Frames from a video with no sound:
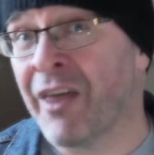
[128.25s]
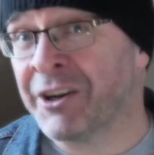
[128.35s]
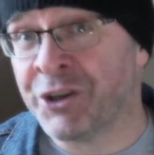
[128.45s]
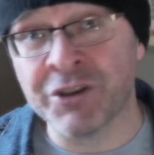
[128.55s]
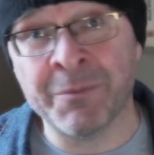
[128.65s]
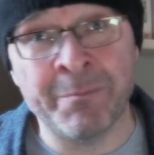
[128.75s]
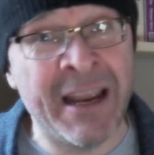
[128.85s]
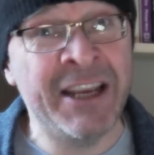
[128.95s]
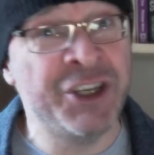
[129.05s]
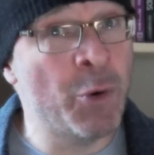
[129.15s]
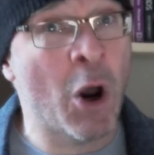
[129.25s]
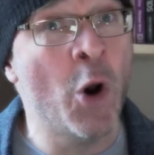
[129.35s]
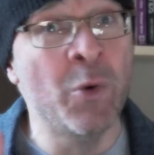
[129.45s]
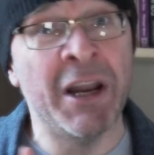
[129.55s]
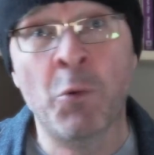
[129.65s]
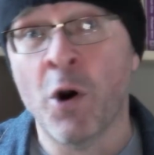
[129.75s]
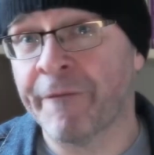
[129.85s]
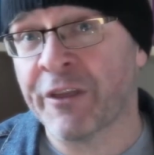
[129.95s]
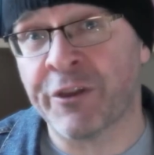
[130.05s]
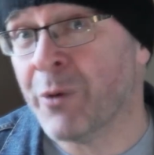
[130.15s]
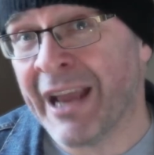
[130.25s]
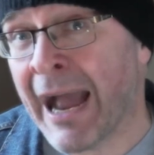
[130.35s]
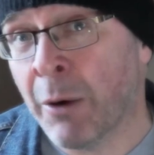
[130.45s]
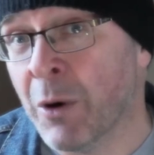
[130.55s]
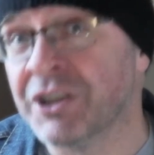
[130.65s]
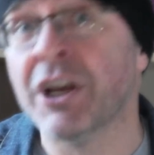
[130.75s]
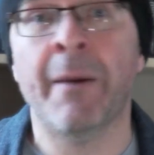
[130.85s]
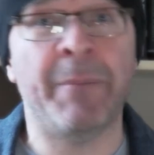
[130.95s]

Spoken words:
that doesn't mean you only work for 3 hours,